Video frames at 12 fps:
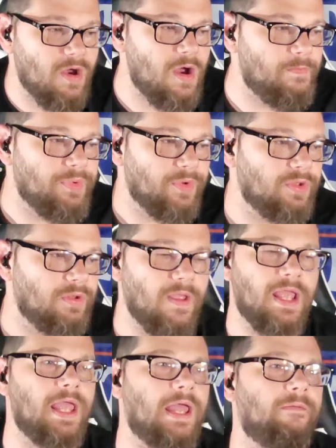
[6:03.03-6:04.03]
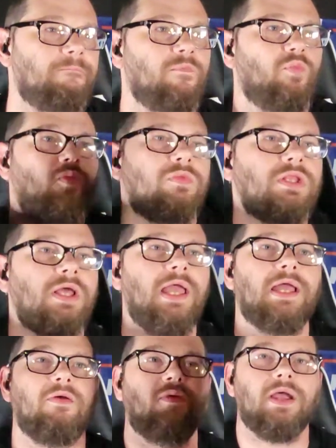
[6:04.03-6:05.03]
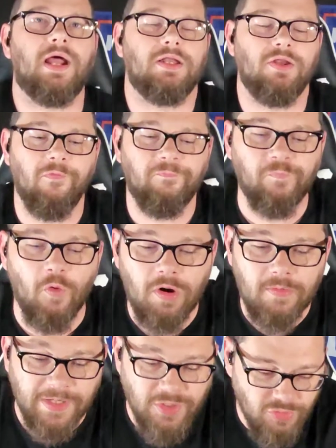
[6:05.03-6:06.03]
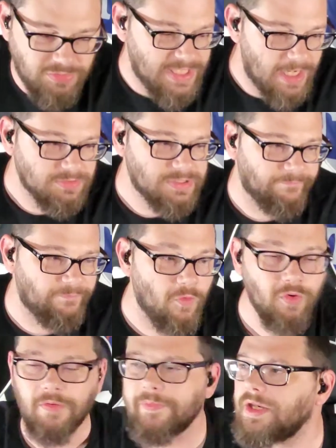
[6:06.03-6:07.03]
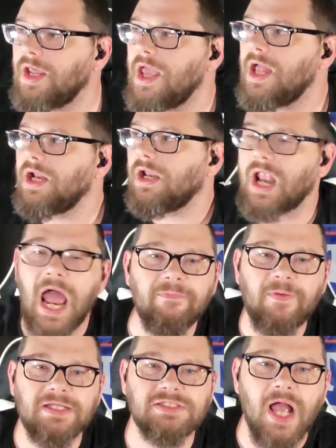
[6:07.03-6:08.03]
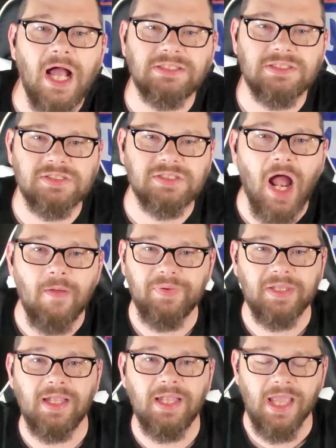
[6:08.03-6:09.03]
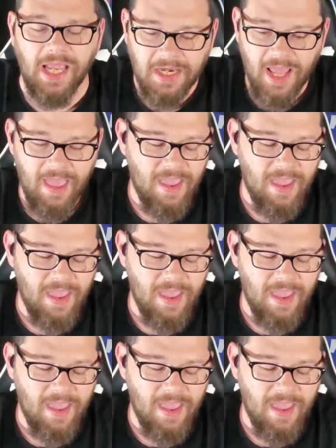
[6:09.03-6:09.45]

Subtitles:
up, and we got a new form, a new Delta form, and life has got to stop again.